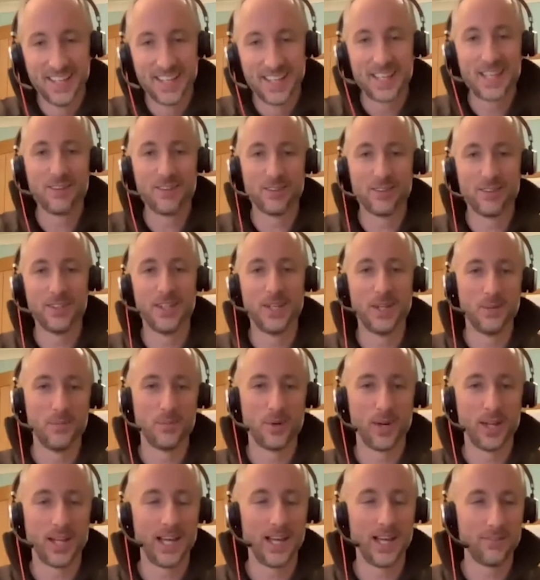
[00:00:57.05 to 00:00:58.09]
Given the
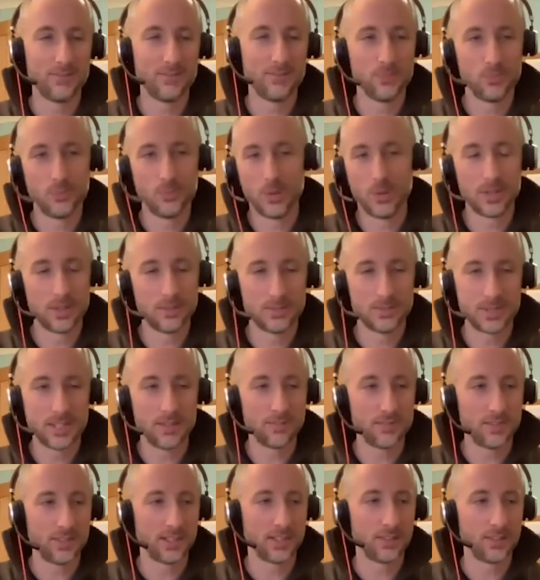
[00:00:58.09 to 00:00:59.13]
number I have, one of them is
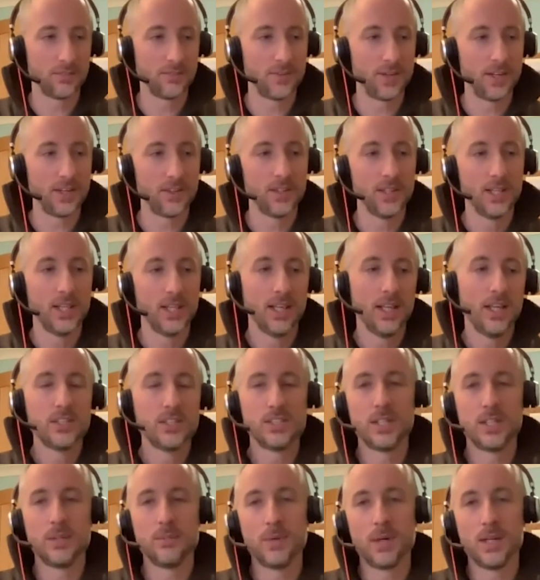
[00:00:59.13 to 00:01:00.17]
definitely going to fail.
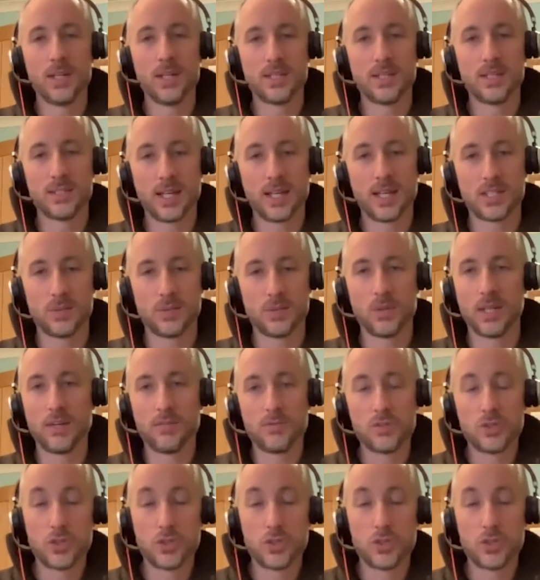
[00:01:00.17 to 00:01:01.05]
So you might say, actually, we're going to have